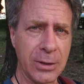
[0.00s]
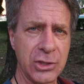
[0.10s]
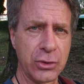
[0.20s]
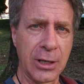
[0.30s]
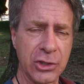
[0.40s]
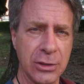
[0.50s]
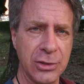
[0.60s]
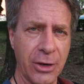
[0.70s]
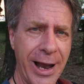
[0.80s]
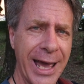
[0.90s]
instructions
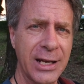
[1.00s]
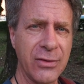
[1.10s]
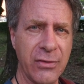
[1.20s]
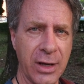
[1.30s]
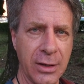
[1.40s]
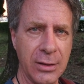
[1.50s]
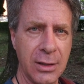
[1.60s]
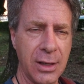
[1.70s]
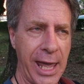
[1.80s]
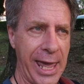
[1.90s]
are activated
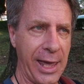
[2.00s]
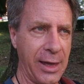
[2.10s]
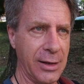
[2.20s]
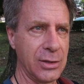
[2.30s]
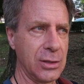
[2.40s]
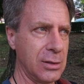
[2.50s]
and